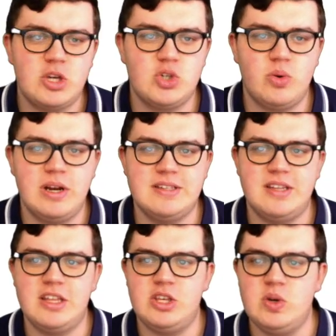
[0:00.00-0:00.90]
sure is
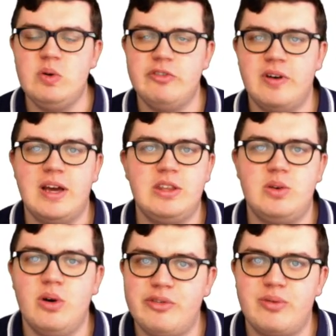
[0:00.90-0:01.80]
that you find
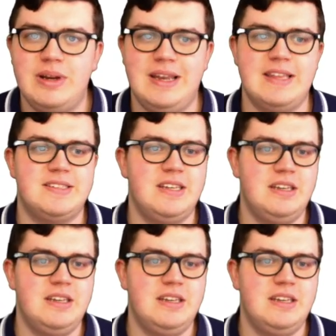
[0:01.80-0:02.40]
your freelancing